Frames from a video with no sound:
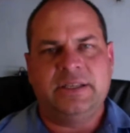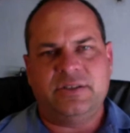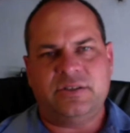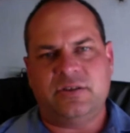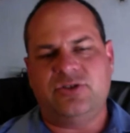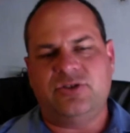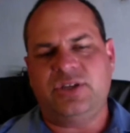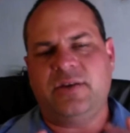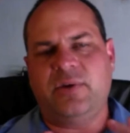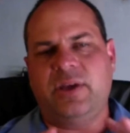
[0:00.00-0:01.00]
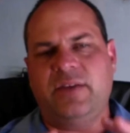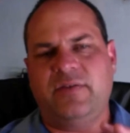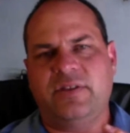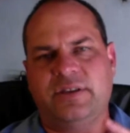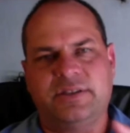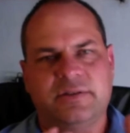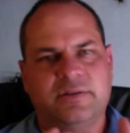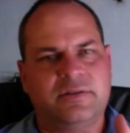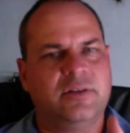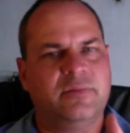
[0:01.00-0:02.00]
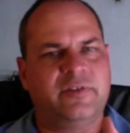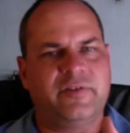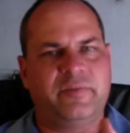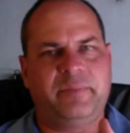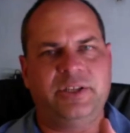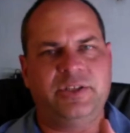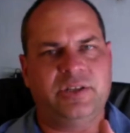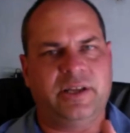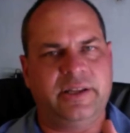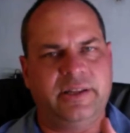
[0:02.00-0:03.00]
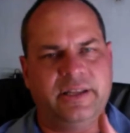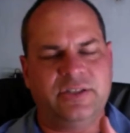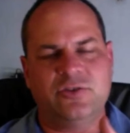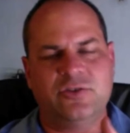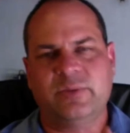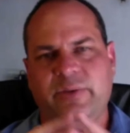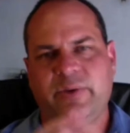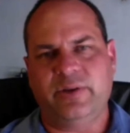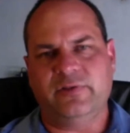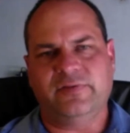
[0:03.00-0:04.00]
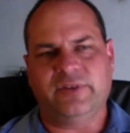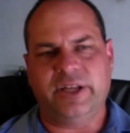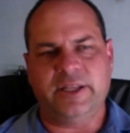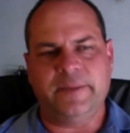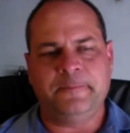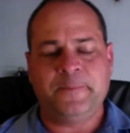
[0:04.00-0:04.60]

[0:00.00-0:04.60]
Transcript: So check wherever there's a little bit of a pinch line. That's normally where you'll find them.